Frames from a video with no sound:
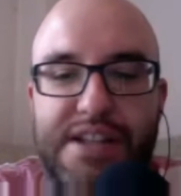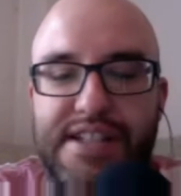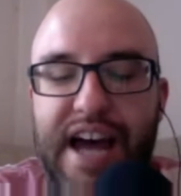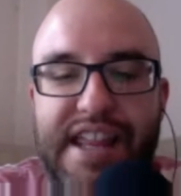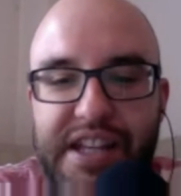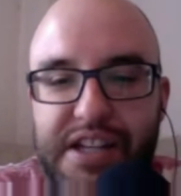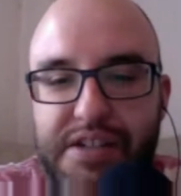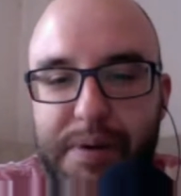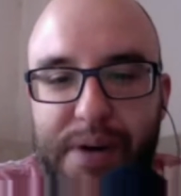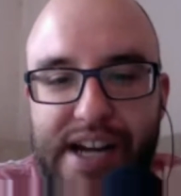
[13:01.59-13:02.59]
I think it
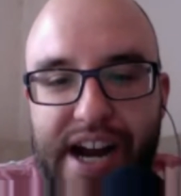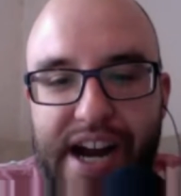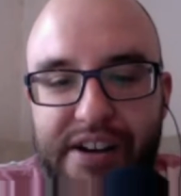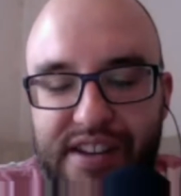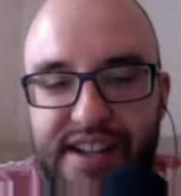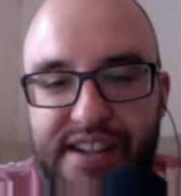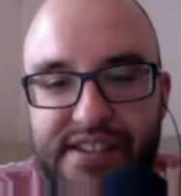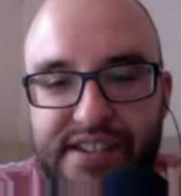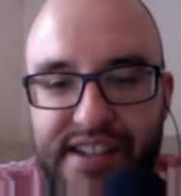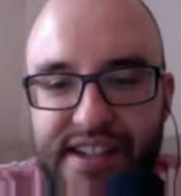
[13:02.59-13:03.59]
should be ranked higher than
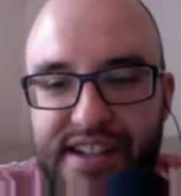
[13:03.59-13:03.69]
this.